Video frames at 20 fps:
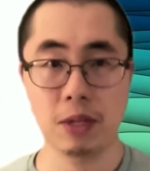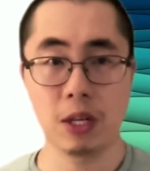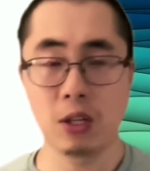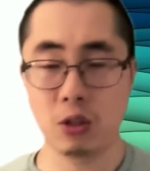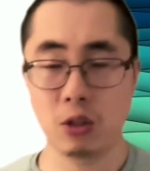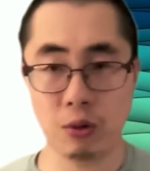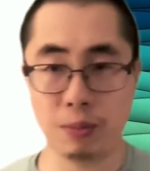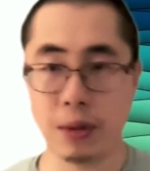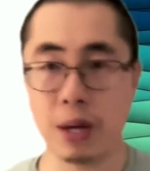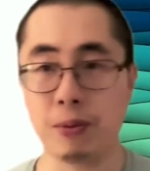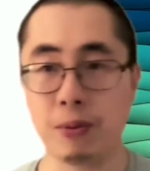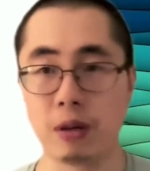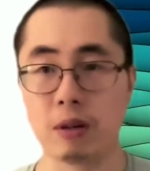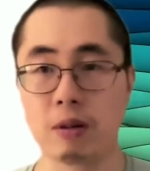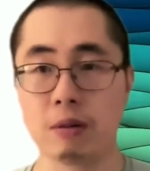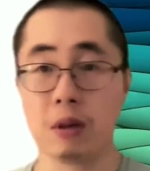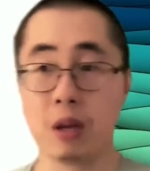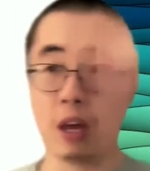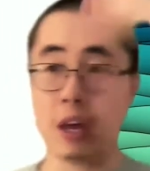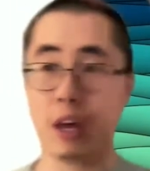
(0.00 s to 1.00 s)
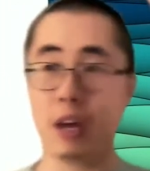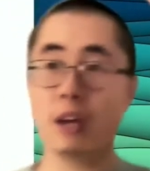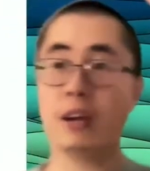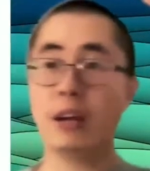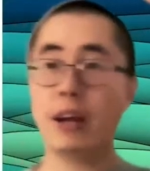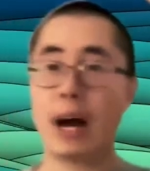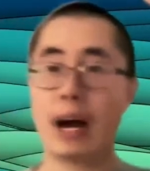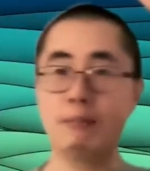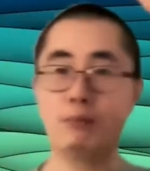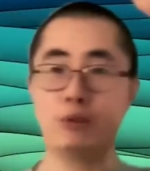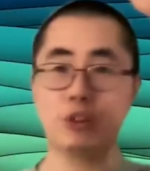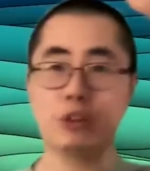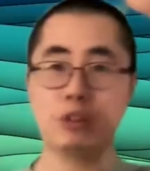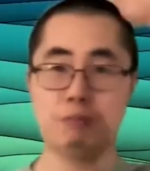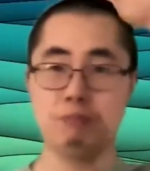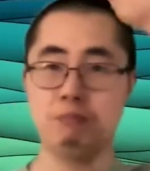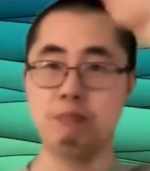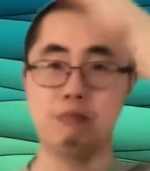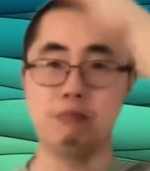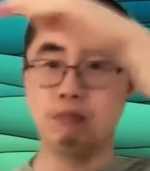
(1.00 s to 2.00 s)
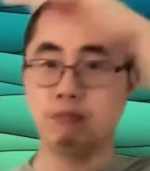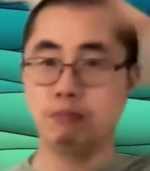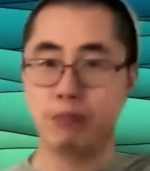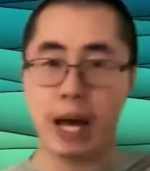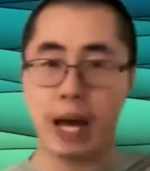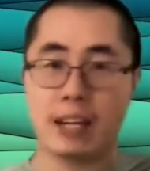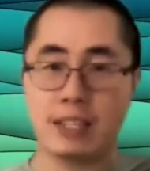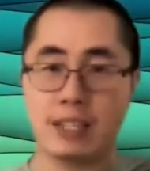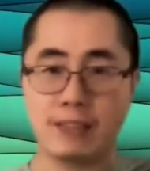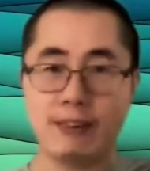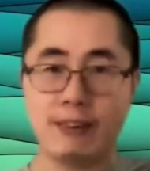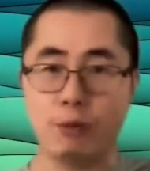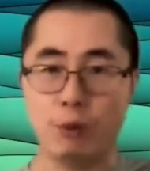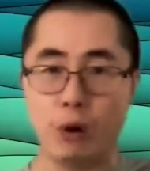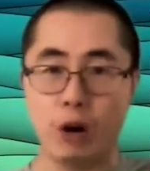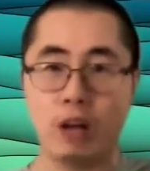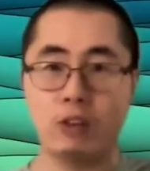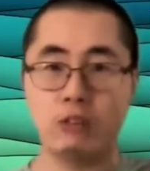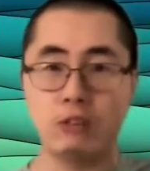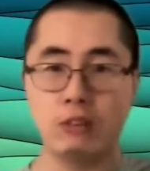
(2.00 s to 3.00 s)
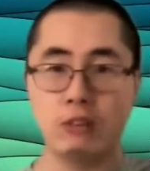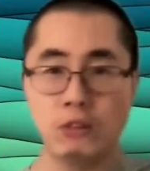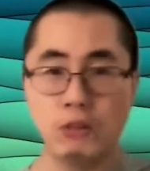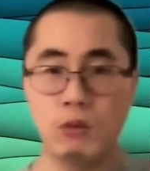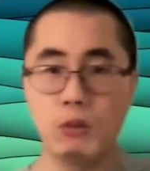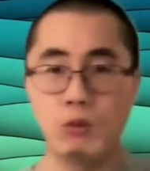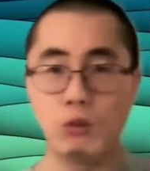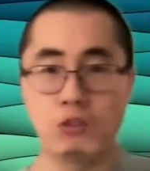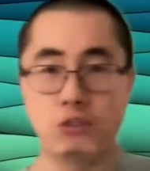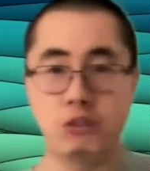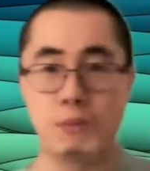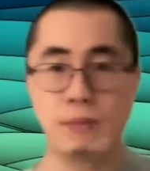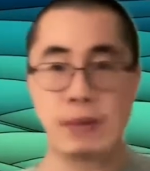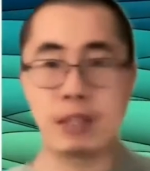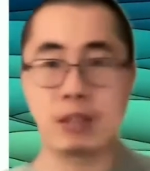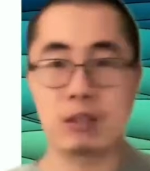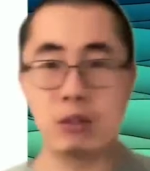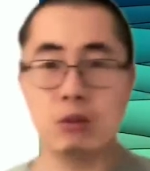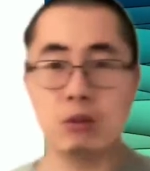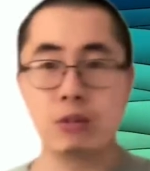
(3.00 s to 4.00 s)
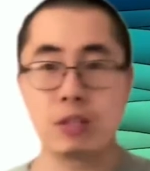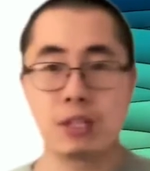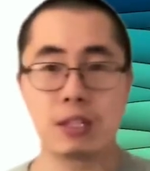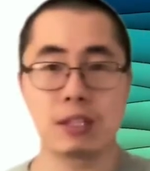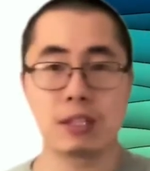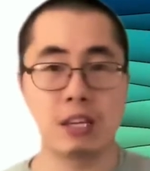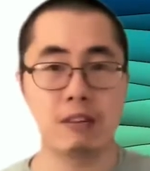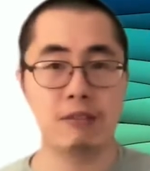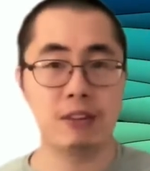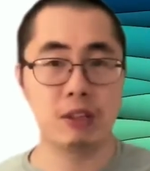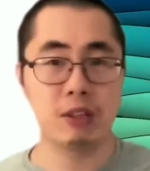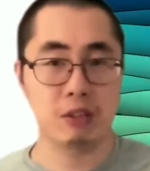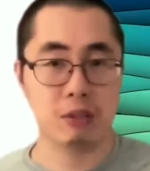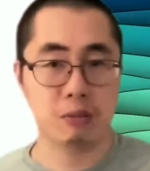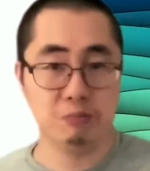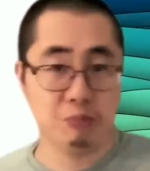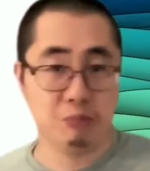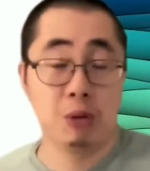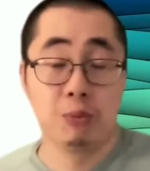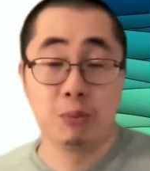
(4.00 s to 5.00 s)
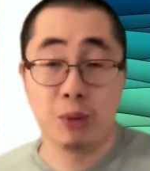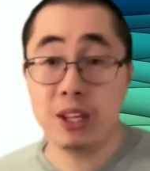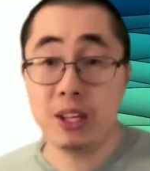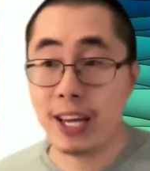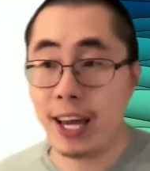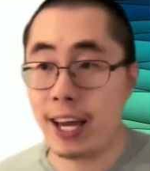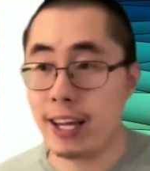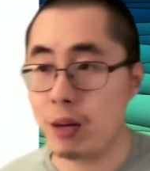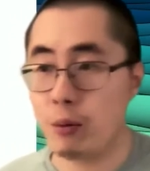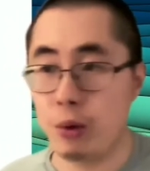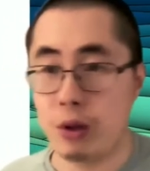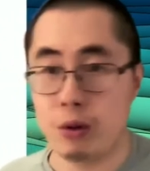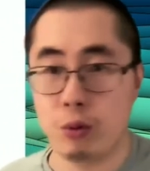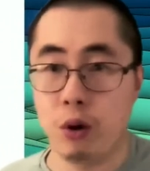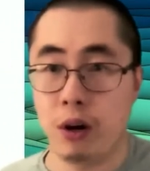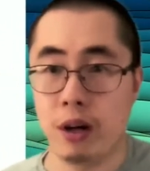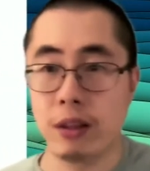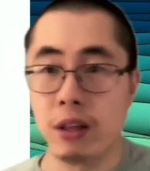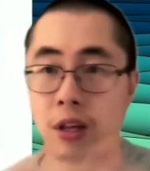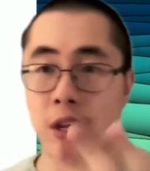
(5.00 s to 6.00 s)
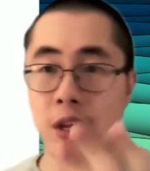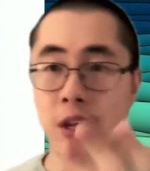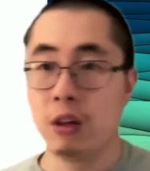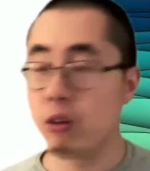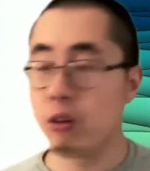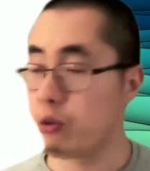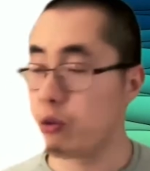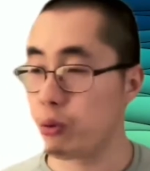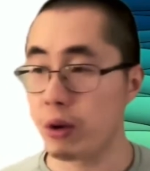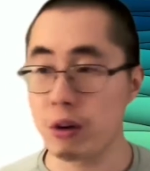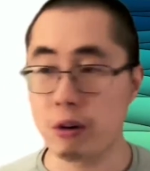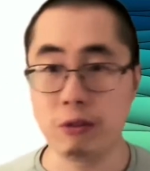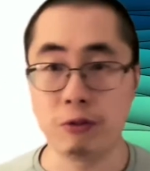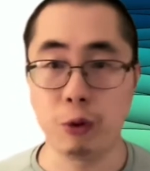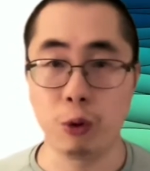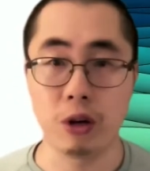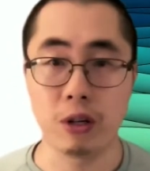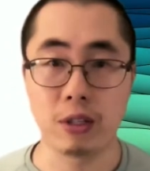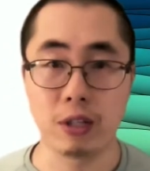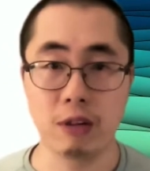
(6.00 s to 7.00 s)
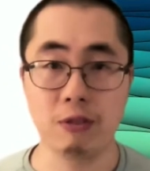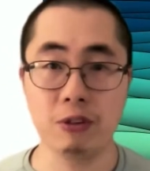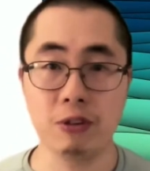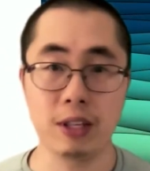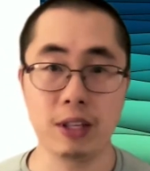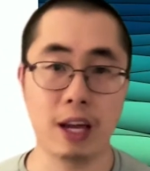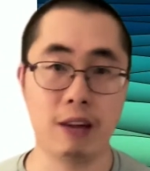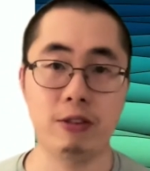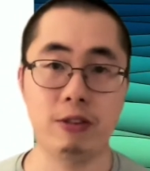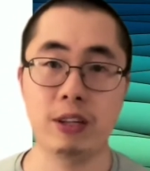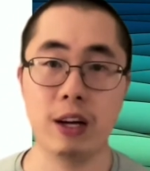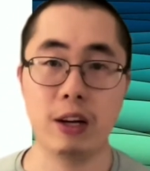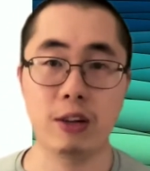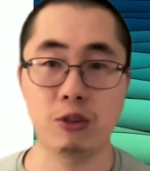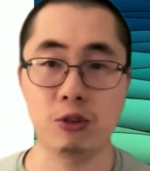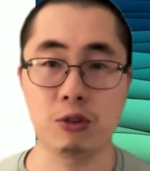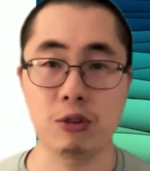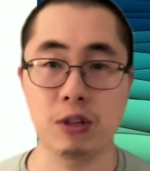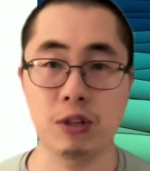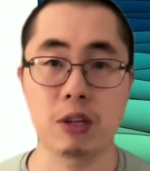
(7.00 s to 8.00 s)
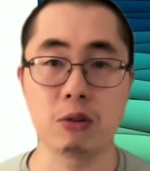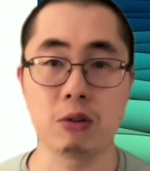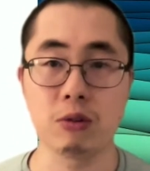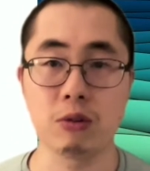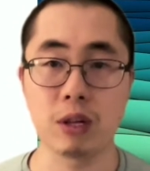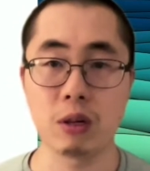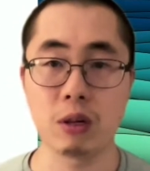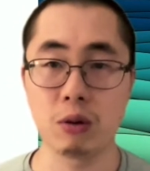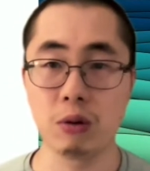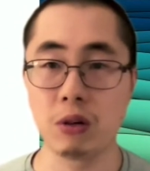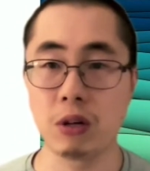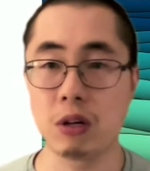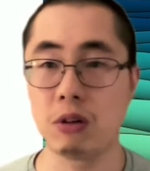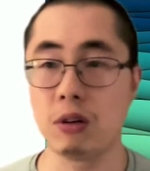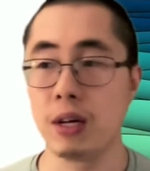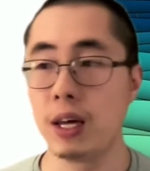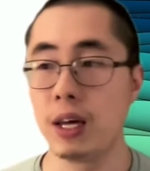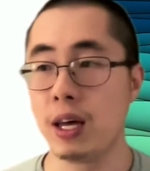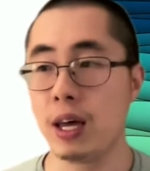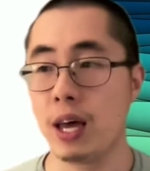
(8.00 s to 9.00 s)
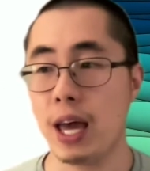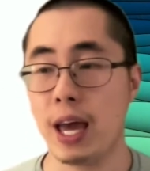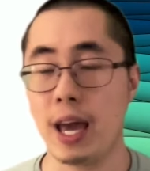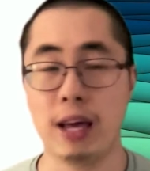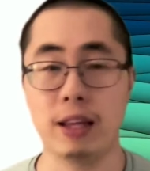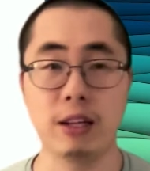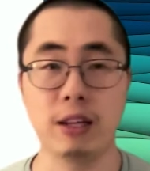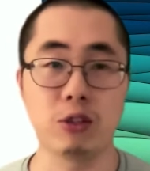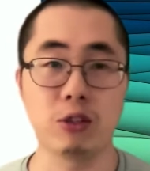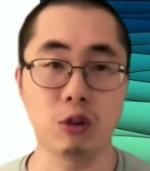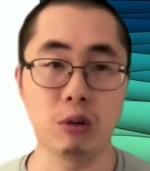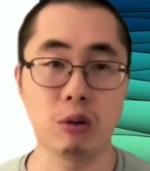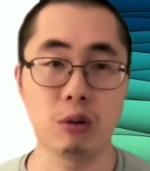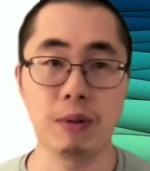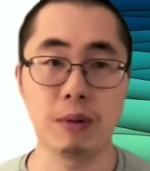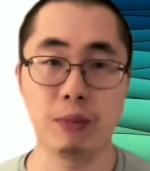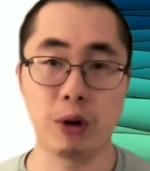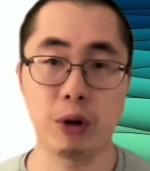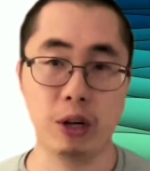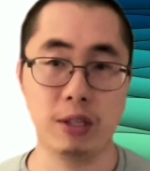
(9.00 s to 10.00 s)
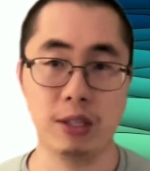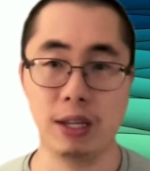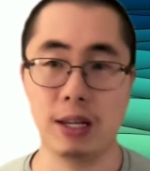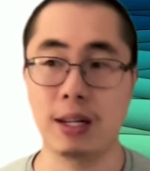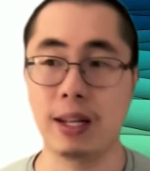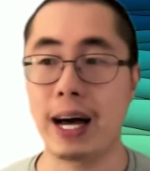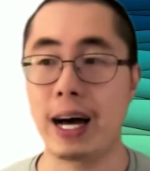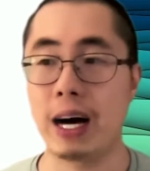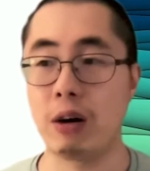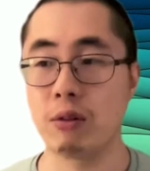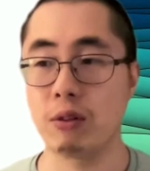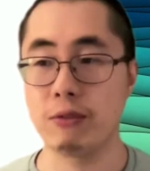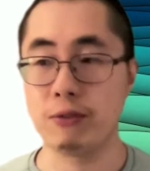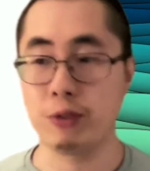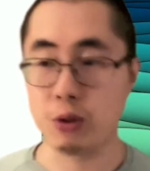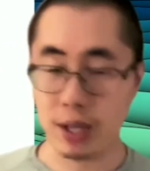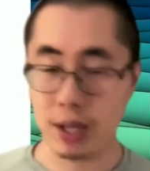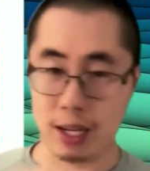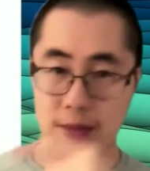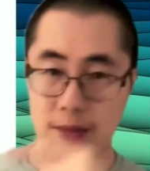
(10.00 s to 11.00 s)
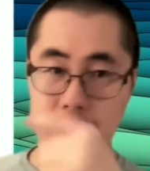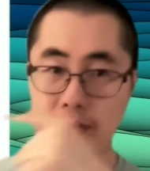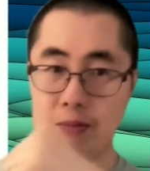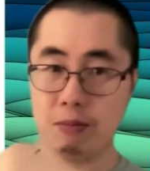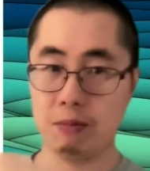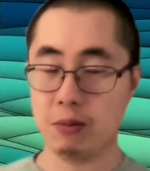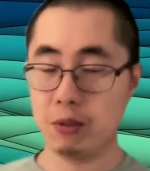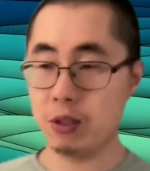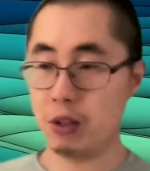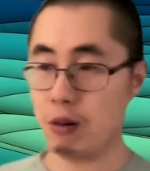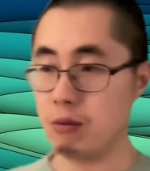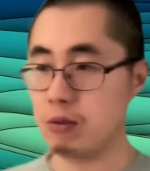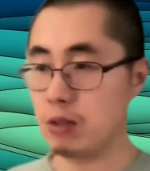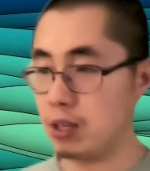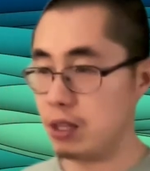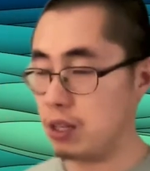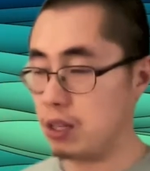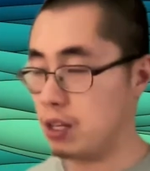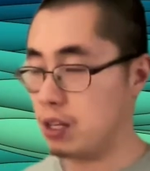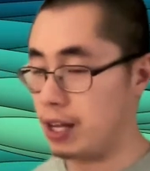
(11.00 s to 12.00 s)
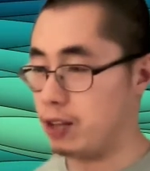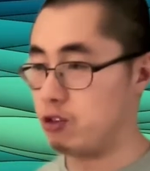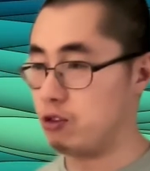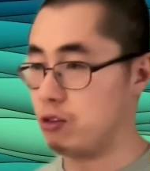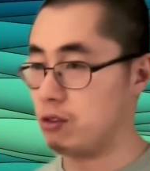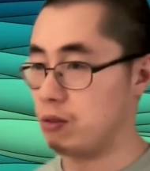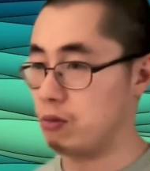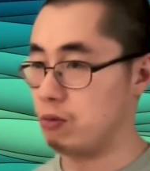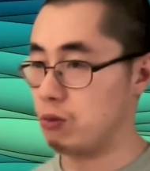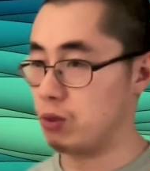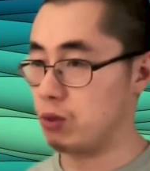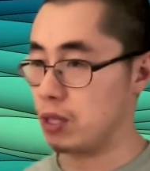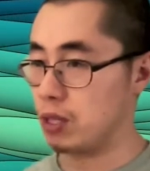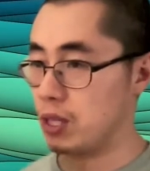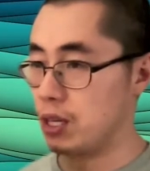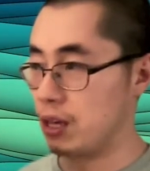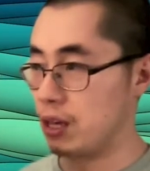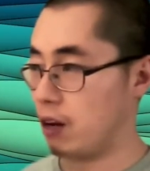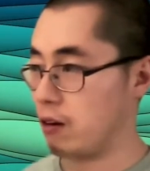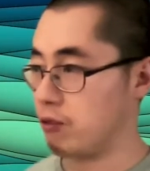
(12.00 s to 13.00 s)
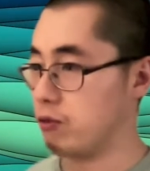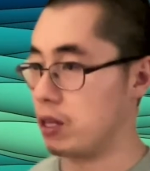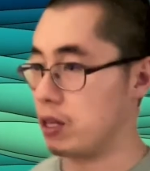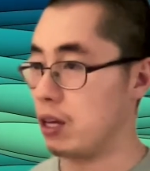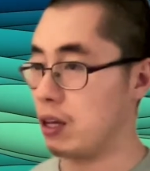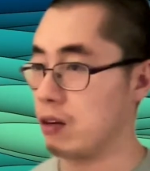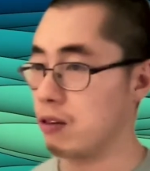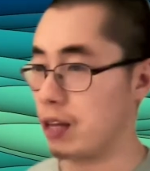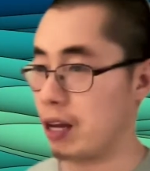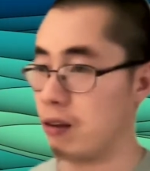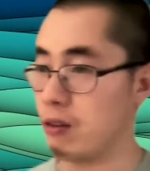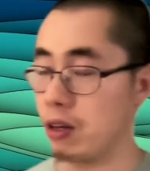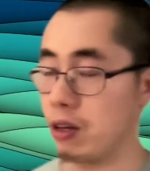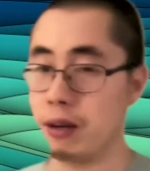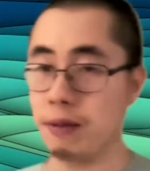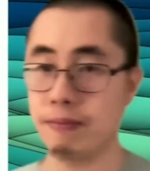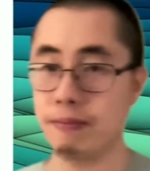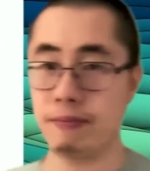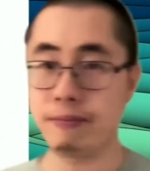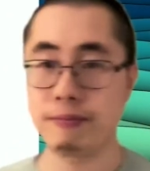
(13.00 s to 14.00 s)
So remember, here I'm just passively watching the news, streaming the news, and the TV is communicating with 3 or 4 different advertisers, including Google and Adobe Marketing Cloud. If you look at the legend really carefully here down there.